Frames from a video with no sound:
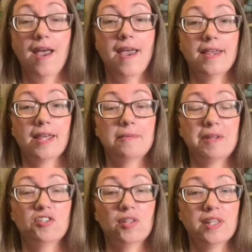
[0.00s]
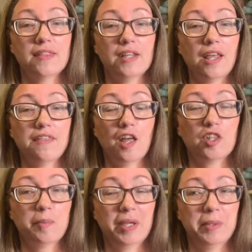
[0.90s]
And I had mentioned then that I thought
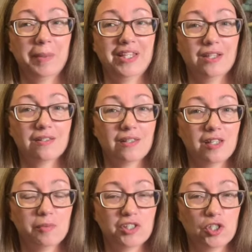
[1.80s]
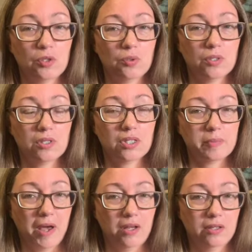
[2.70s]
that maybe my needle size was too
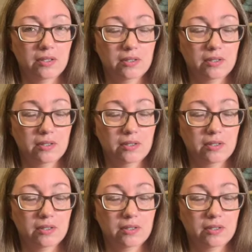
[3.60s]
small